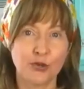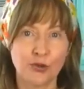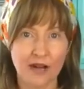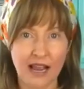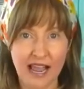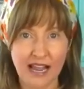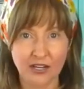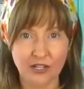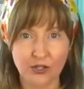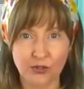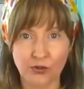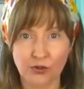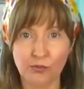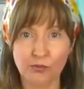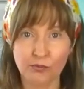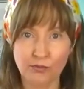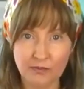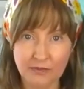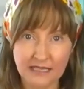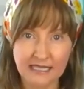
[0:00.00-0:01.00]
an actual
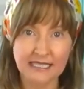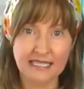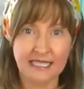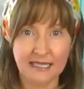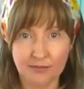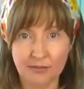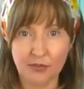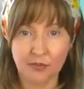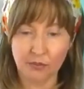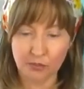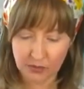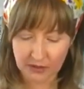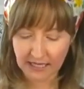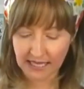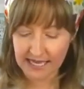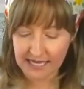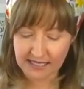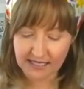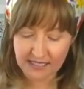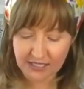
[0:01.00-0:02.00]
deep
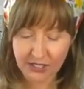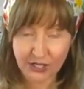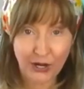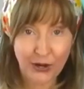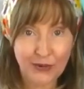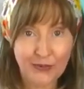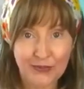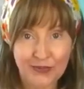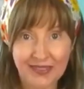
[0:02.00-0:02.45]
blend, you know?